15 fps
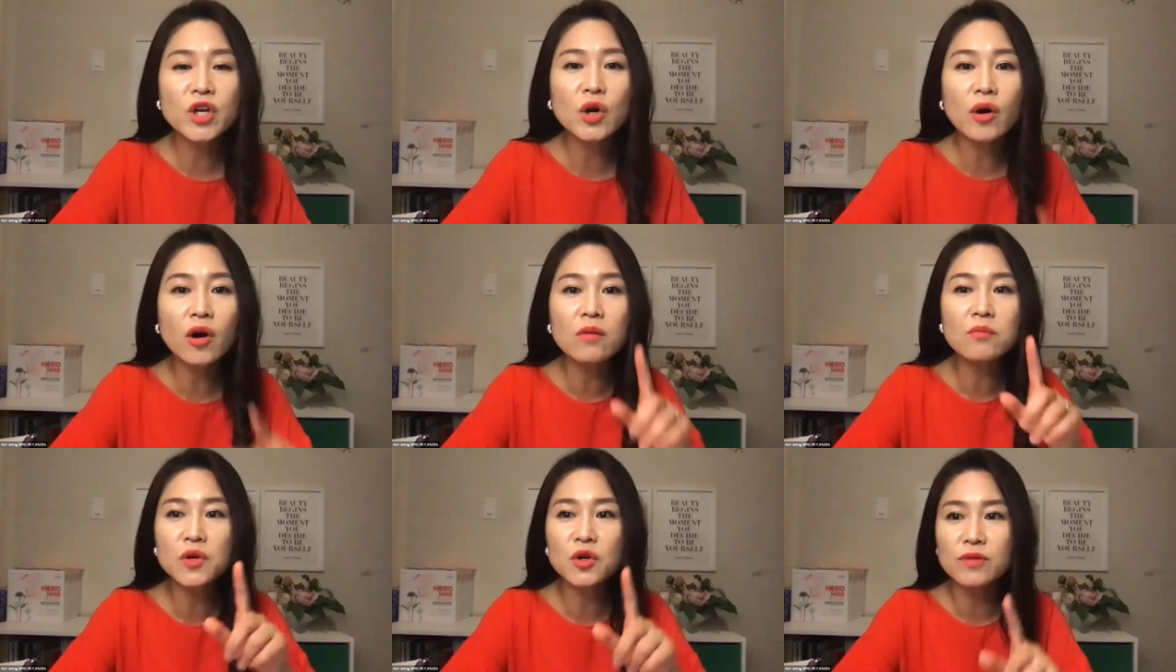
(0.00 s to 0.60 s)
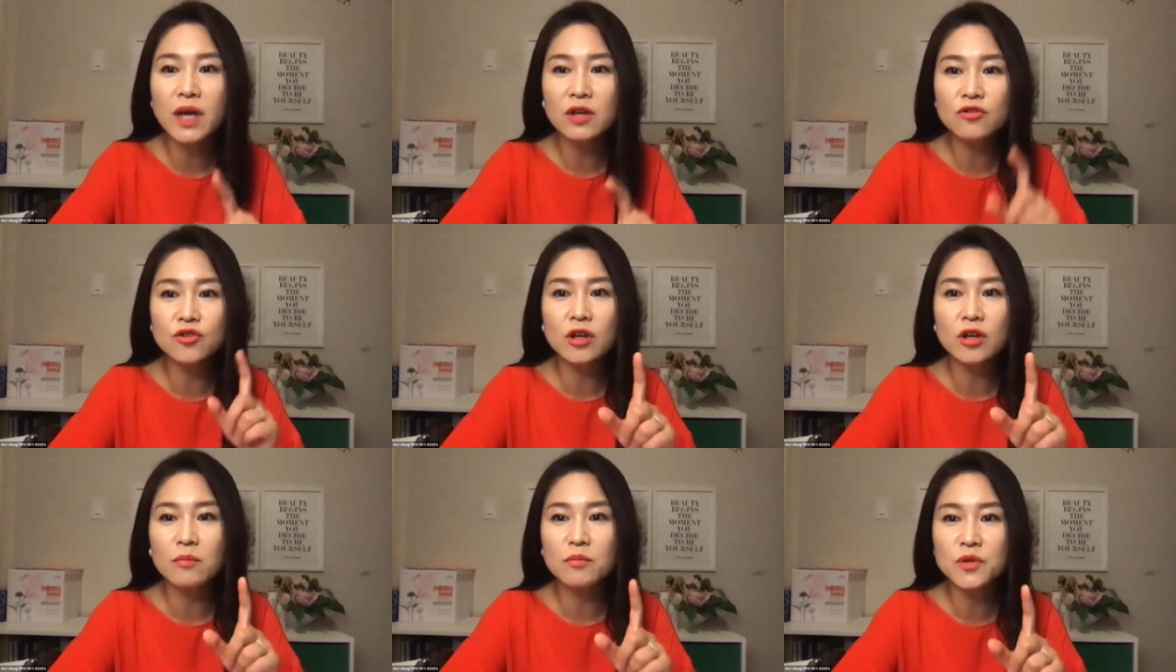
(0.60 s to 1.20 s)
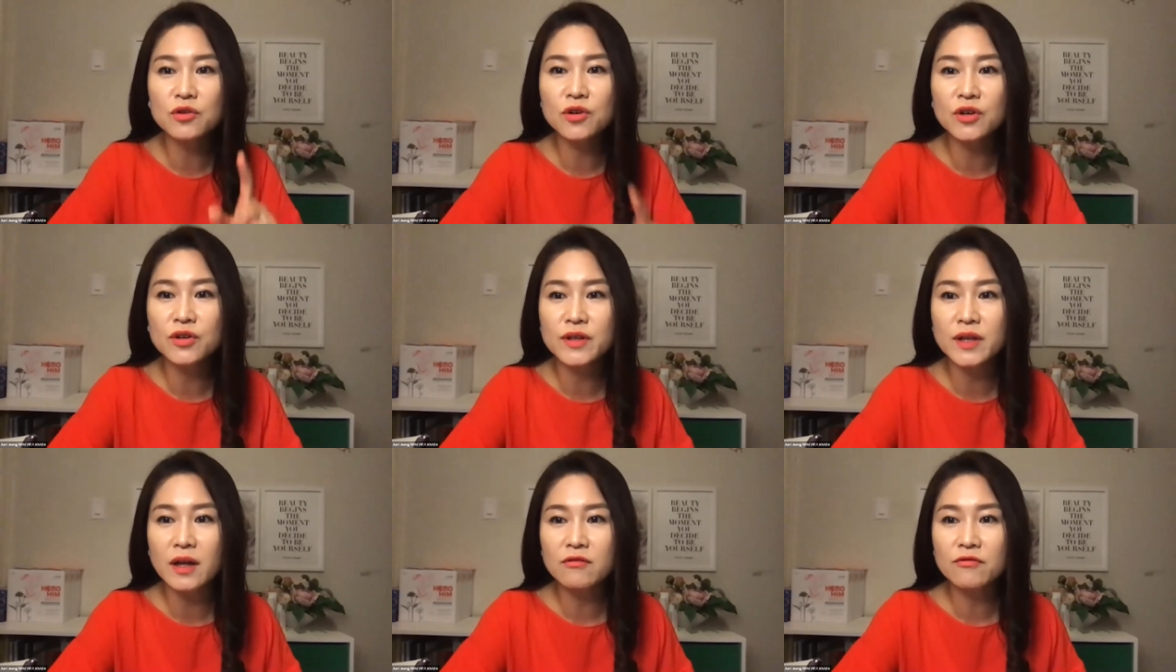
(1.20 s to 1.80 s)
you're on mute. Can you just unmute
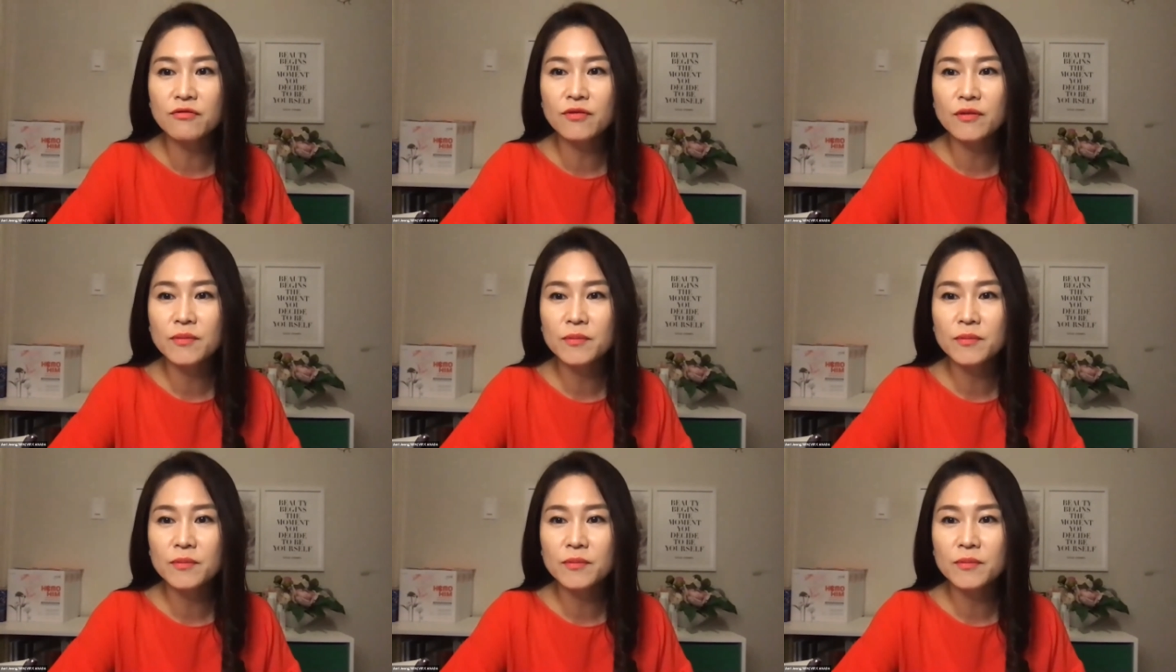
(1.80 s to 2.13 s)
yourself?